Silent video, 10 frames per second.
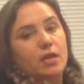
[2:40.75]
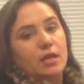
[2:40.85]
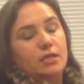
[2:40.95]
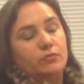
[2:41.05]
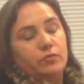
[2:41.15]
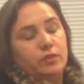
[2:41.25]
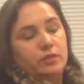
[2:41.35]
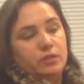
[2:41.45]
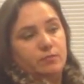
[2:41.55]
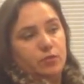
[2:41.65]
is really
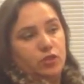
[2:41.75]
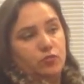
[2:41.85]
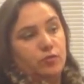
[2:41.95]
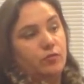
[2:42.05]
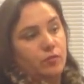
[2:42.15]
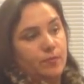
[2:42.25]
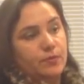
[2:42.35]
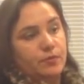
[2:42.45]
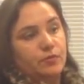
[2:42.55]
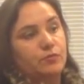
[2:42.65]
this push toward corporate
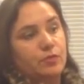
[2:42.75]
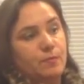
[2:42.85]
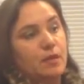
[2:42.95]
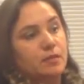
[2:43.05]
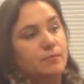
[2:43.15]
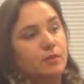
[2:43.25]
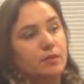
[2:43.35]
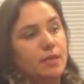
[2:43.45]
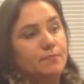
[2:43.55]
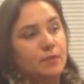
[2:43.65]
social
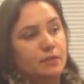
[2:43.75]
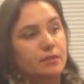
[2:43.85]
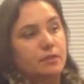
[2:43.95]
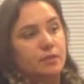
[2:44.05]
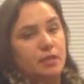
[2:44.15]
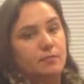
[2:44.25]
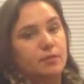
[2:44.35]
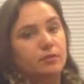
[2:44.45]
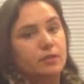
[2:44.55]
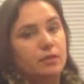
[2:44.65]
responsibility and
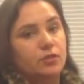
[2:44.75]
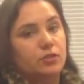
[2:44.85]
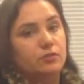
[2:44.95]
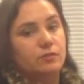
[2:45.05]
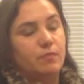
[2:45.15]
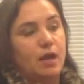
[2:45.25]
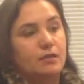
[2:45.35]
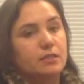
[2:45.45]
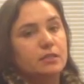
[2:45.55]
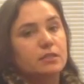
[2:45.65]
sustainability issues and
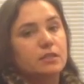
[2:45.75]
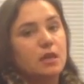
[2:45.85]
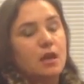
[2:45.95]
practices.